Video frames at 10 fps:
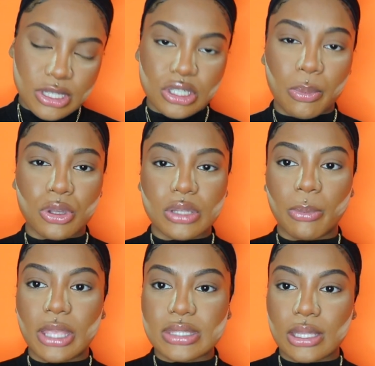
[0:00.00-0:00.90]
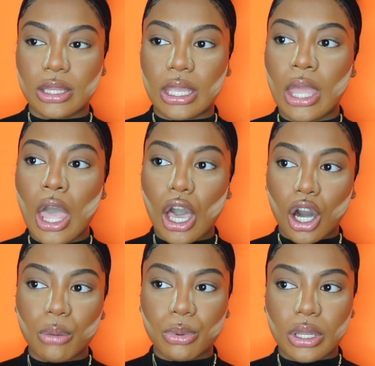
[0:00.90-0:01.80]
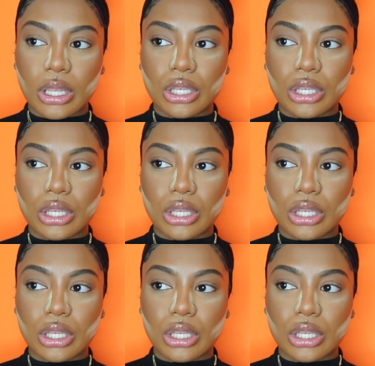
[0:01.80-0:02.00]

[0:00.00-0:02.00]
They're supposed to basically help